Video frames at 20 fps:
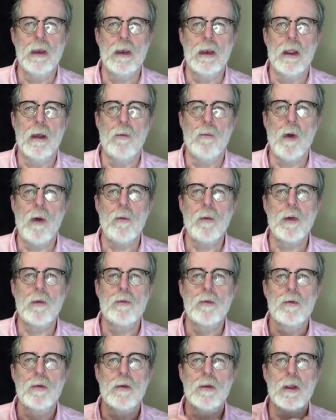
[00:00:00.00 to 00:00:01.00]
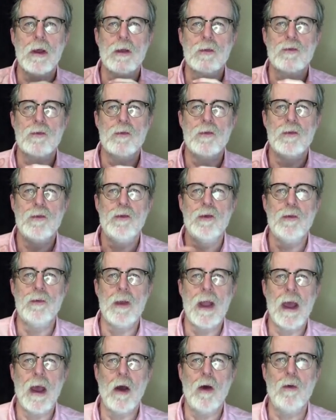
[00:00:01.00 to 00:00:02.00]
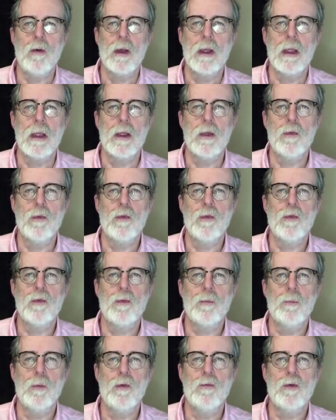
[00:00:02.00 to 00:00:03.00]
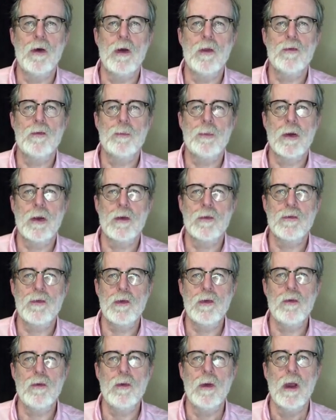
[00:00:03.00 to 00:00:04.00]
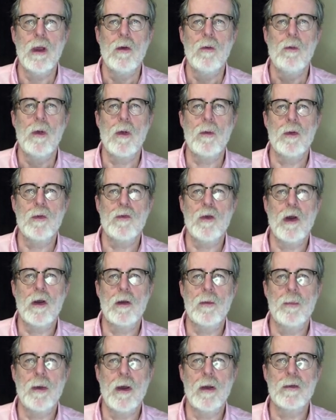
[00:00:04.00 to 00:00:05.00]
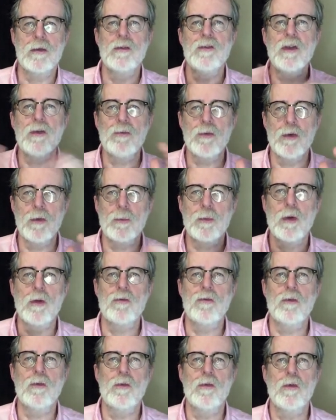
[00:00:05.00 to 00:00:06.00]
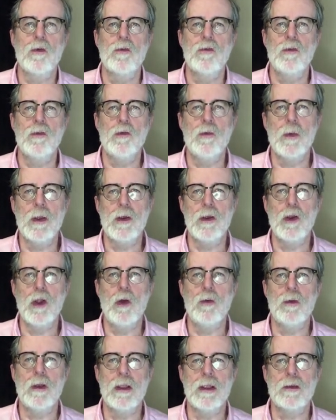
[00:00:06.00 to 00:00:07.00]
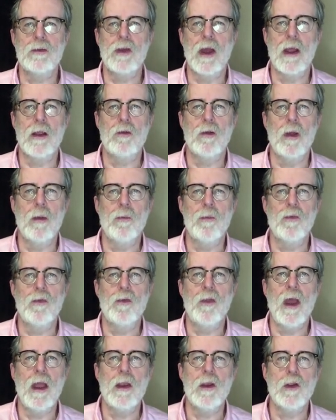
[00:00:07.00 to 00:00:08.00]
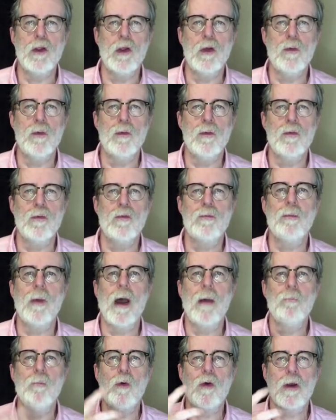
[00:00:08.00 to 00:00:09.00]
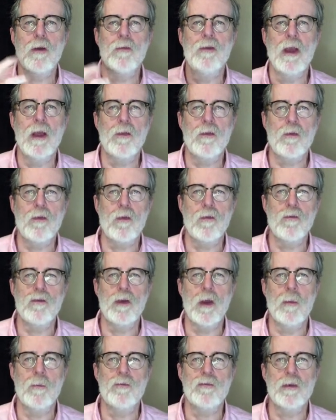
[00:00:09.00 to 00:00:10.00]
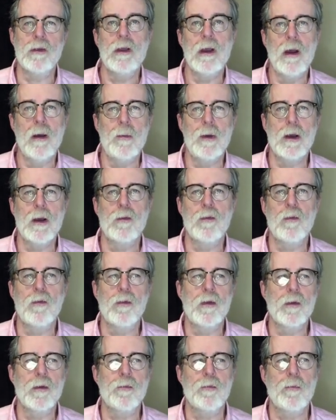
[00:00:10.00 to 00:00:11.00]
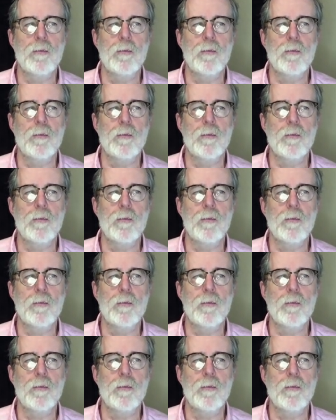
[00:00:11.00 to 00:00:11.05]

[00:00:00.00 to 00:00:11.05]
What we will do now is move on to part 2, where we talk about different approaches to doing NodeLink diagrams that use more advanced geometry, among other things.